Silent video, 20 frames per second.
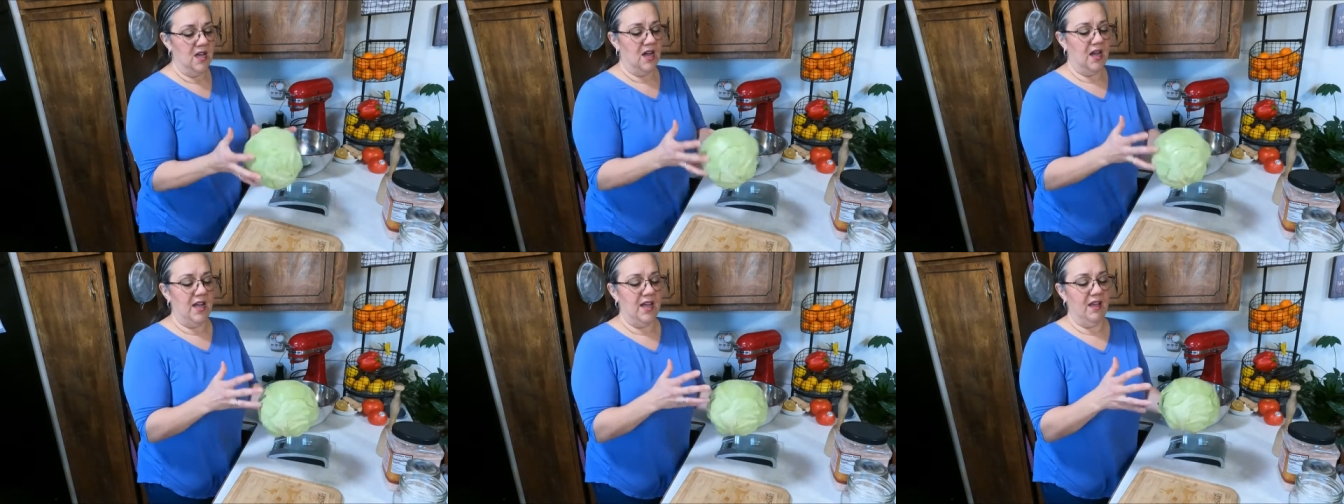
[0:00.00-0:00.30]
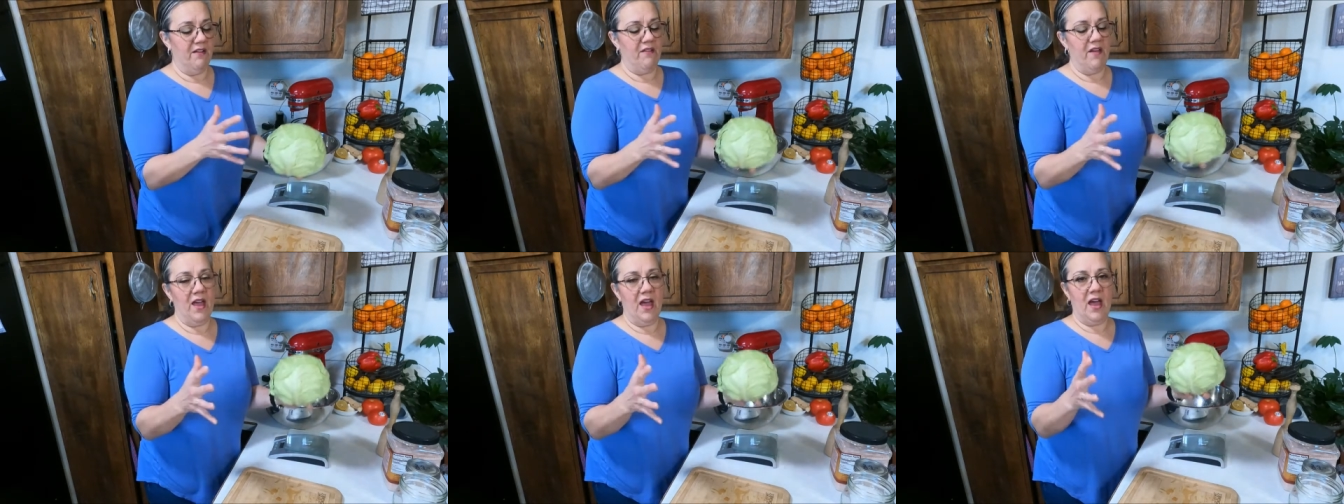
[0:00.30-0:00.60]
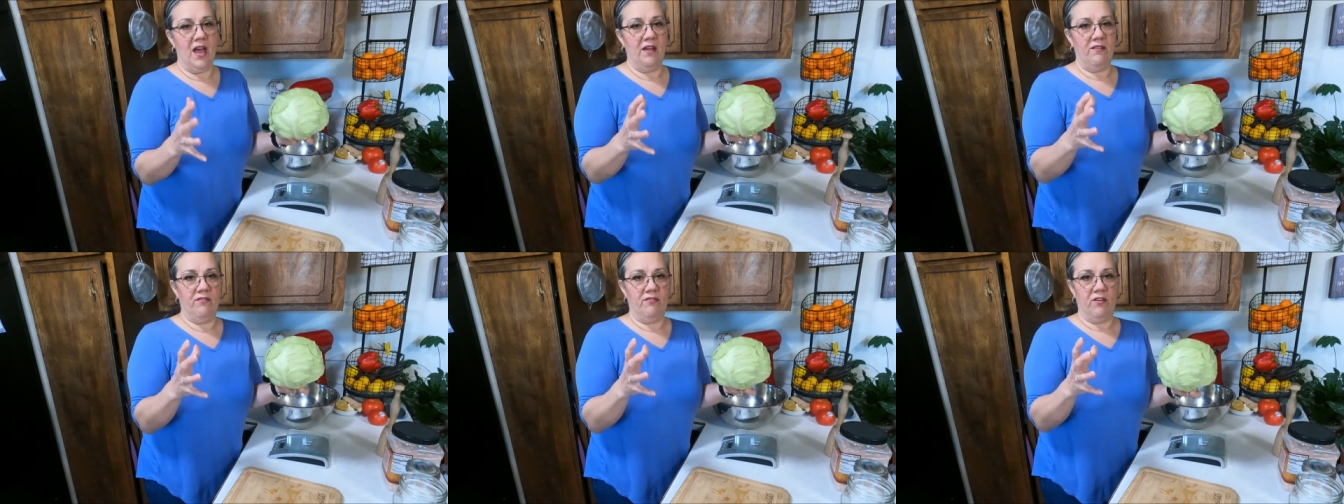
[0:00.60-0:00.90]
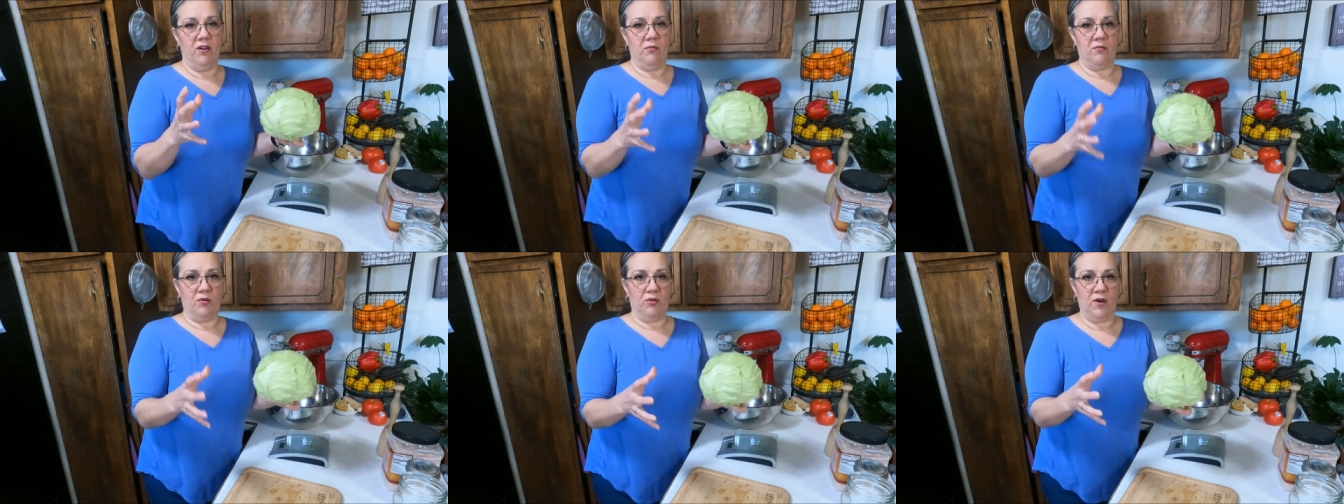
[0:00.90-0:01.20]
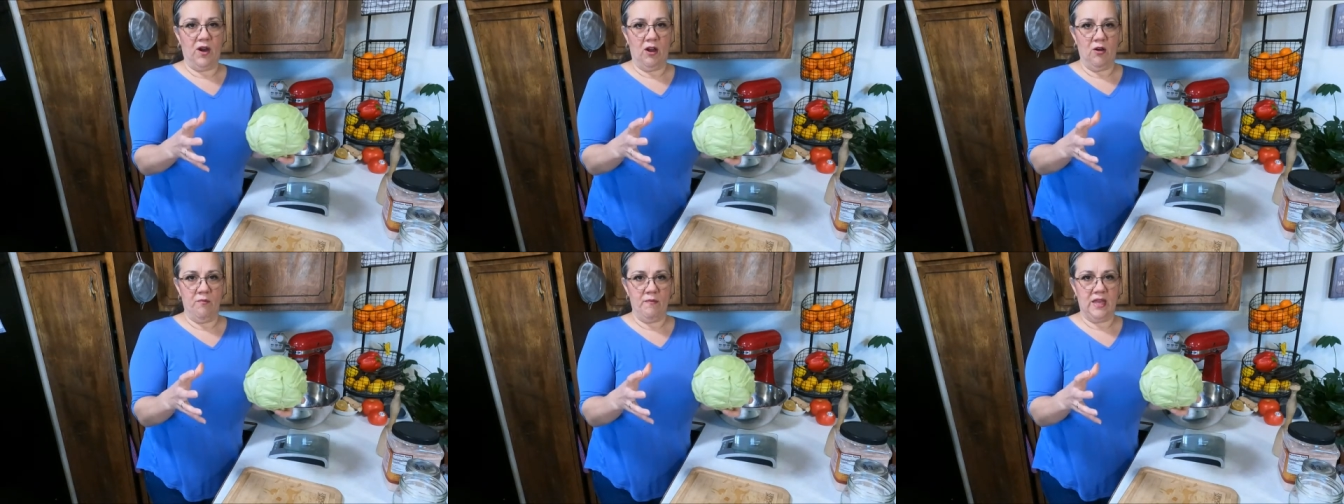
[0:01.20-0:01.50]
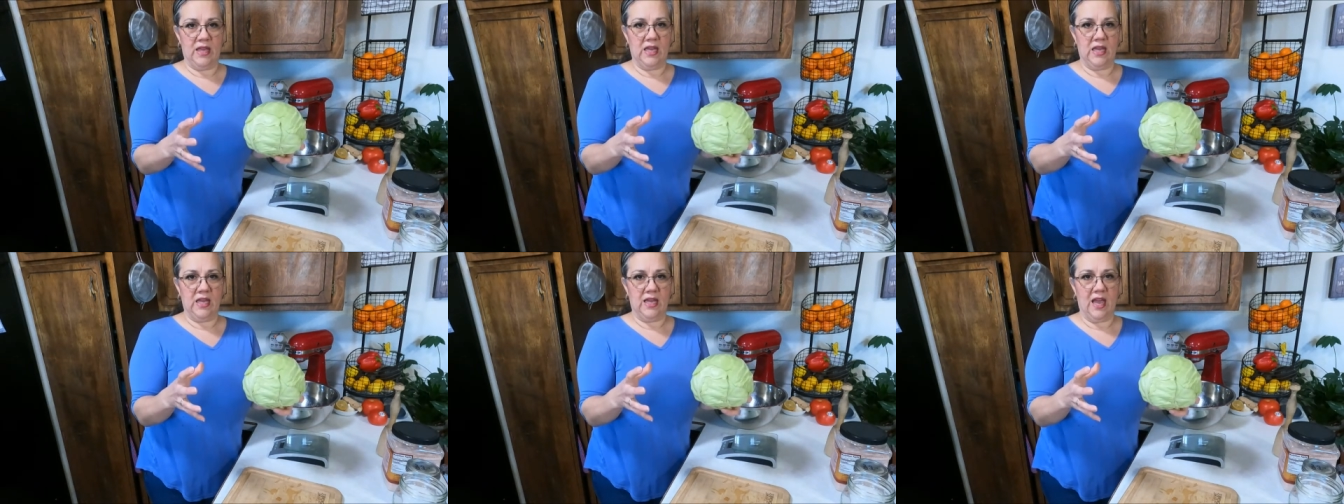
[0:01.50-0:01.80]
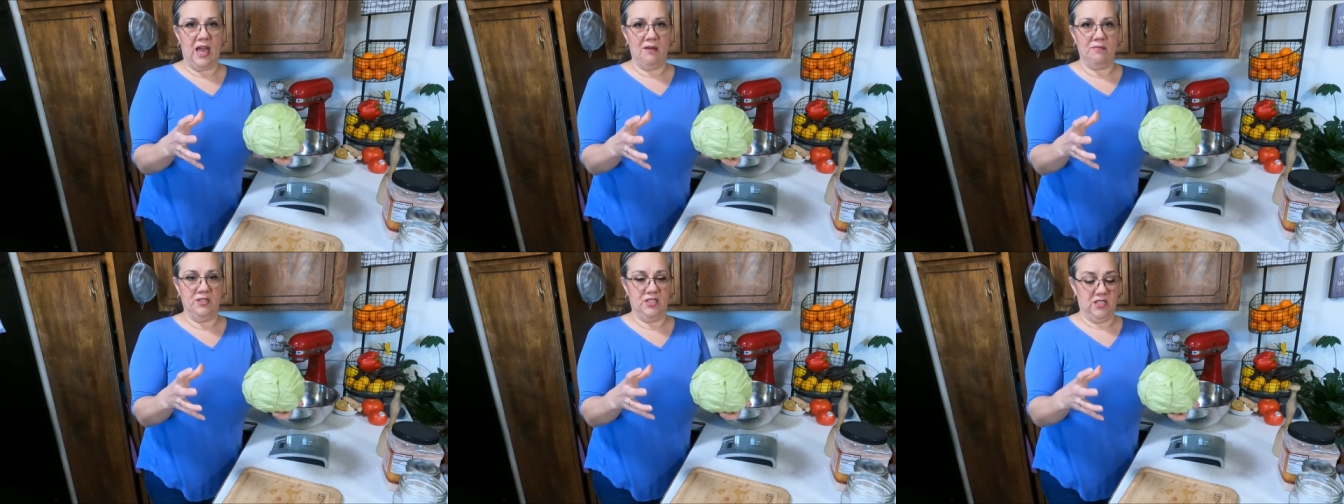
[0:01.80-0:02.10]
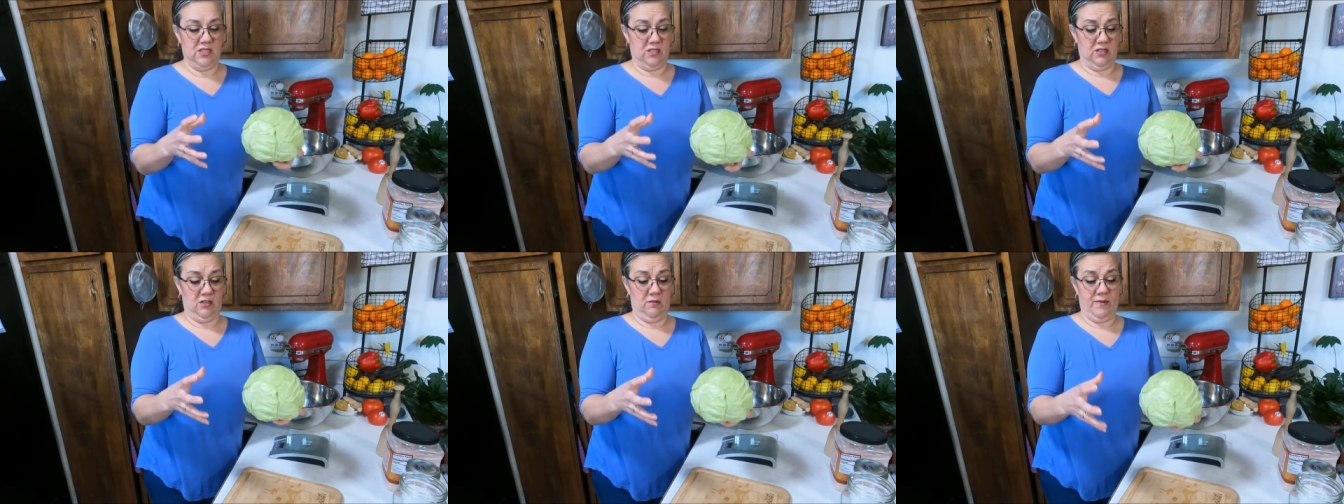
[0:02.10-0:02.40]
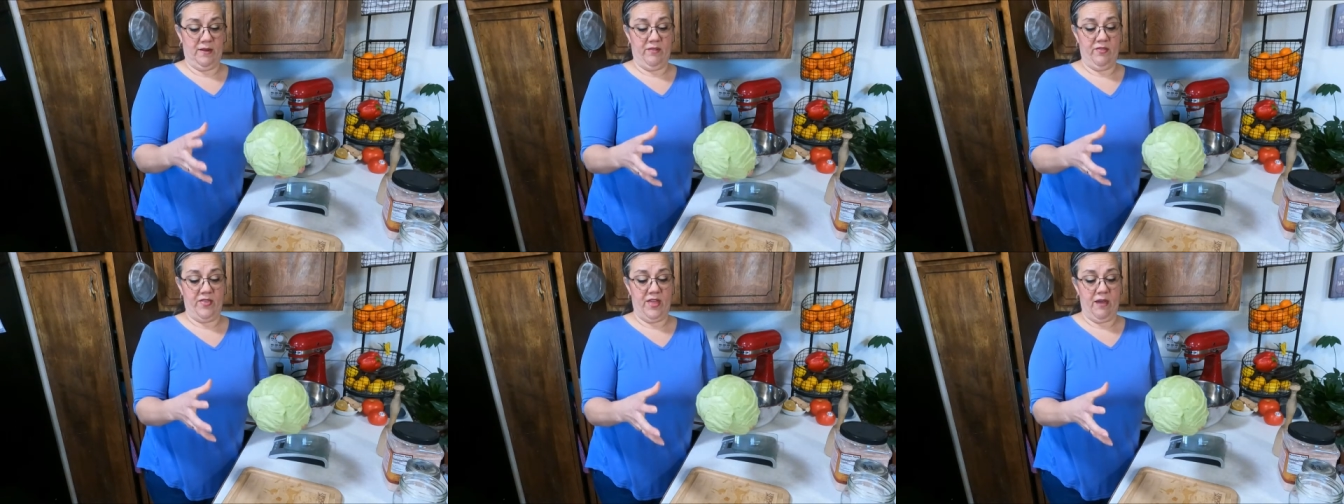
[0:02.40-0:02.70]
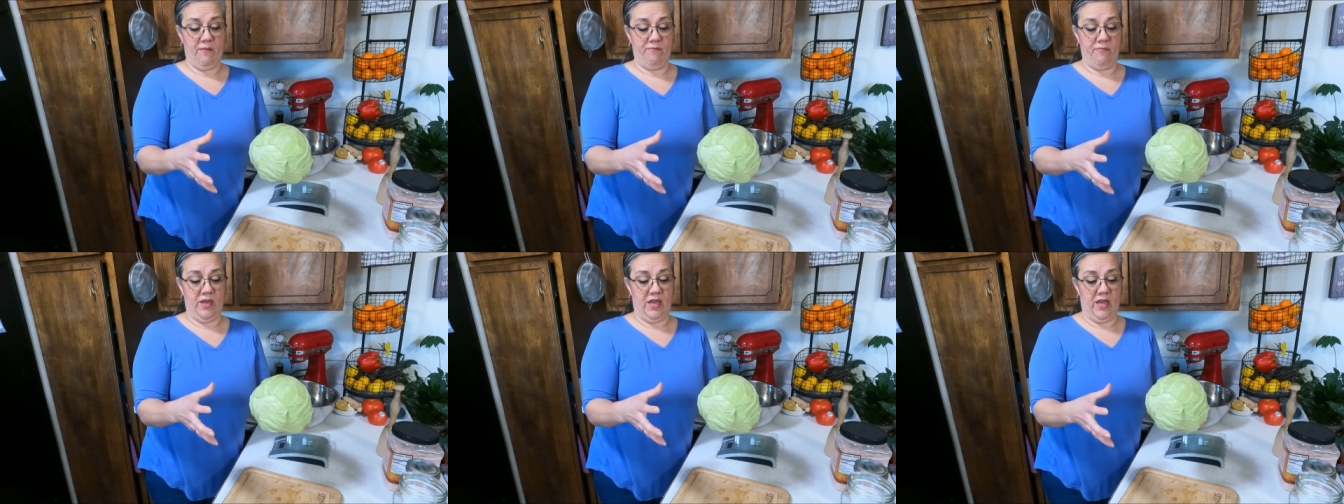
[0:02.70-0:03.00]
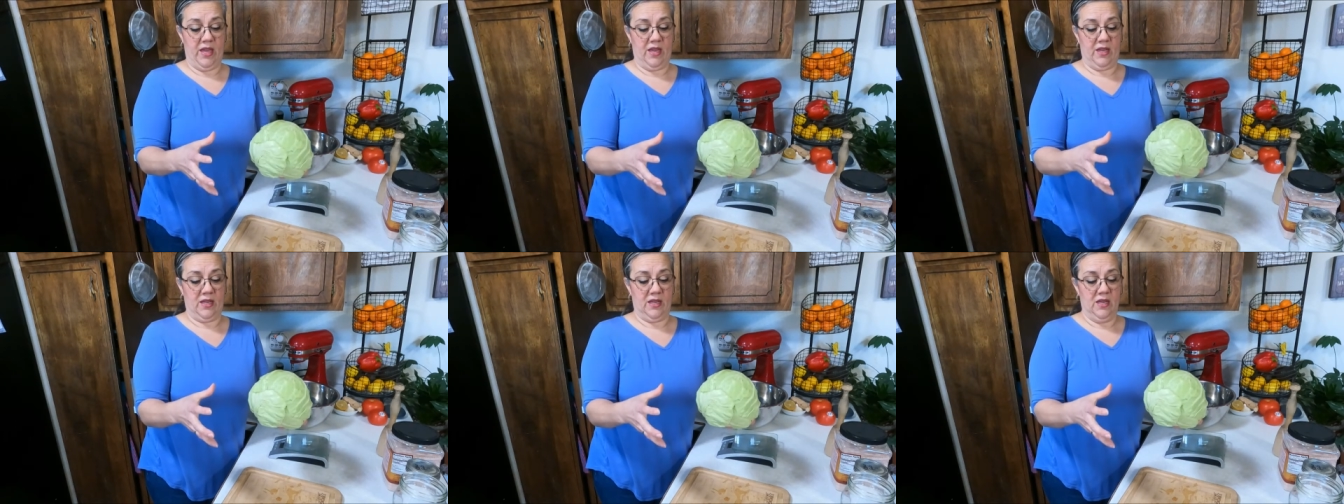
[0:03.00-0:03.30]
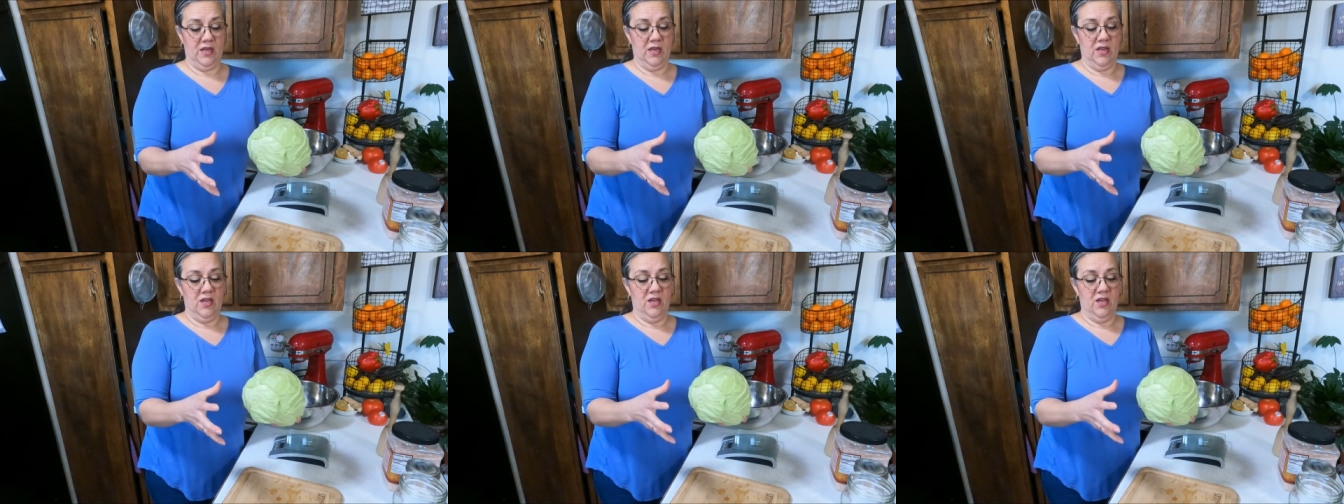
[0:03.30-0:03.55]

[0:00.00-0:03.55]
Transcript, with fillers: I have had from kraut making cabbages that are about that big